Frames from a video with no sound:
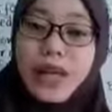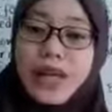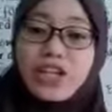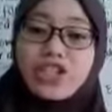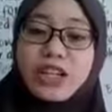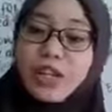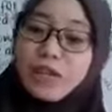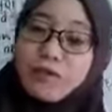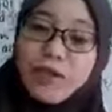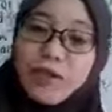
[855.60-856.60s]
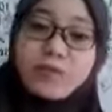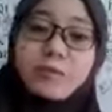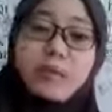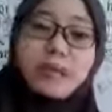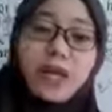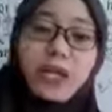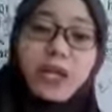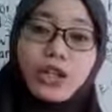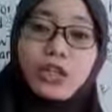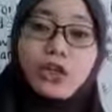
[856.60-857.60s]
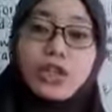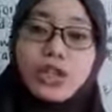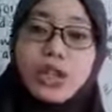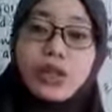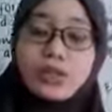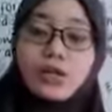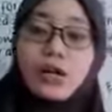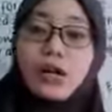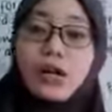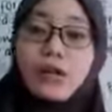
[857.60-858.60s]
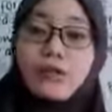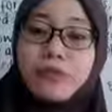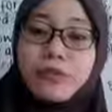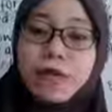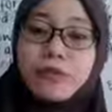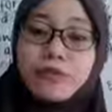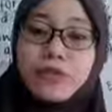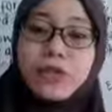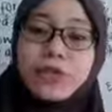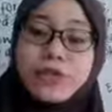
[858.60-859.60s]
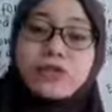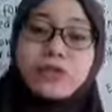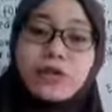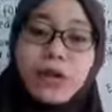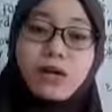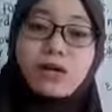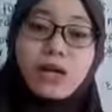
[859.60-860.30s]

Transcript: action, investment, okay, in your child's results, for your child's result.